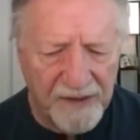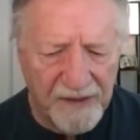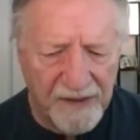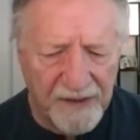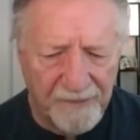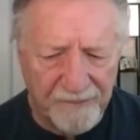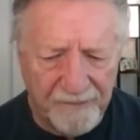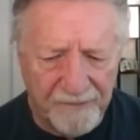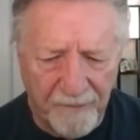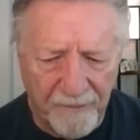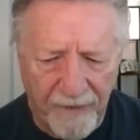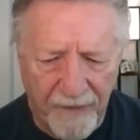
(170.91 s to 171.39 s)

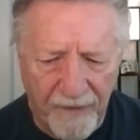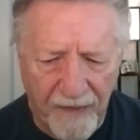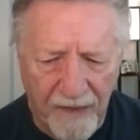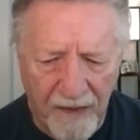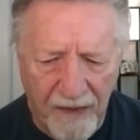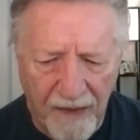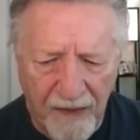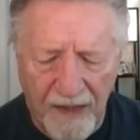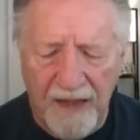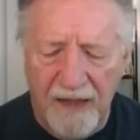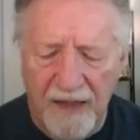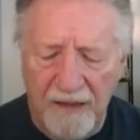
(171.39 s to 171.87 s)
in my high
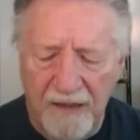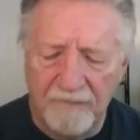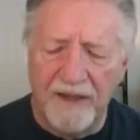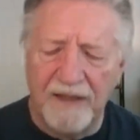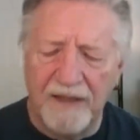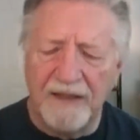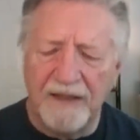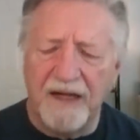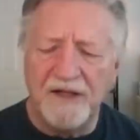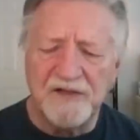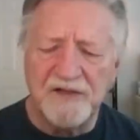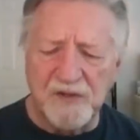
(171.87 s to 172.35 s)
school,
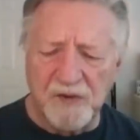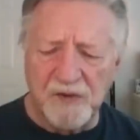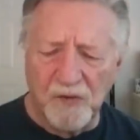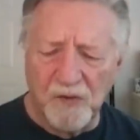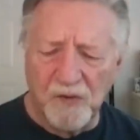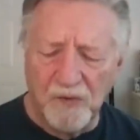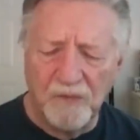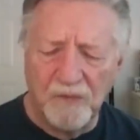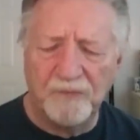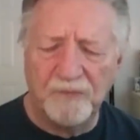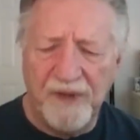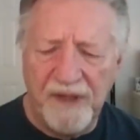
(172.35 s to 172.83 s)
Pekin High
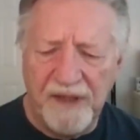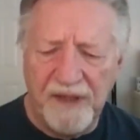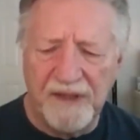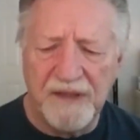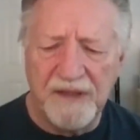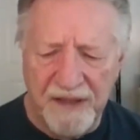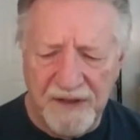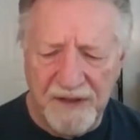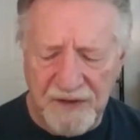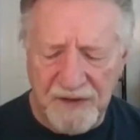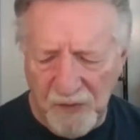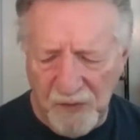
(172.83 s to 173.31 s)
School,
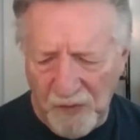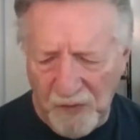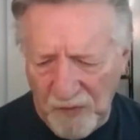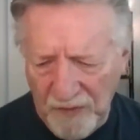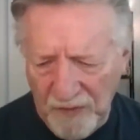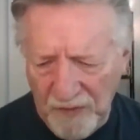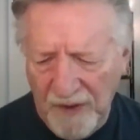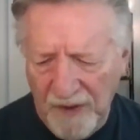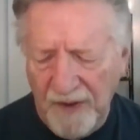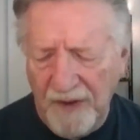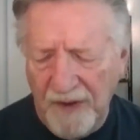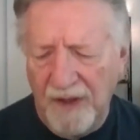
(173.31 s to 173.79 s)

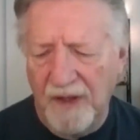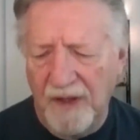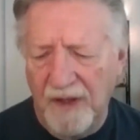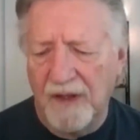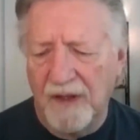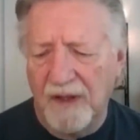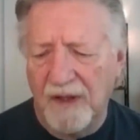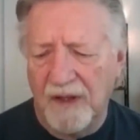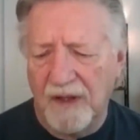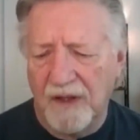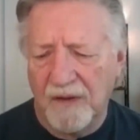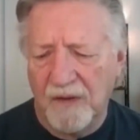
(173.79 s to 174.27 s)
uh, we
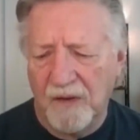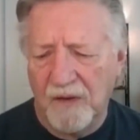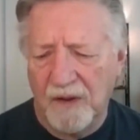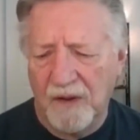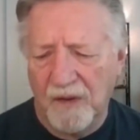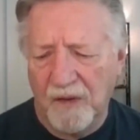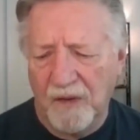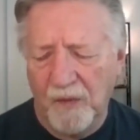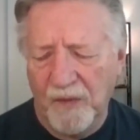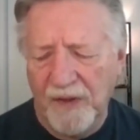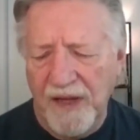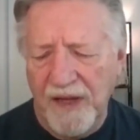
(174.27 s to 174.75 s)
had
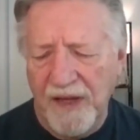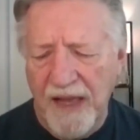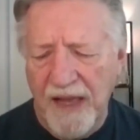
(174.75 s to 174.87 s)
a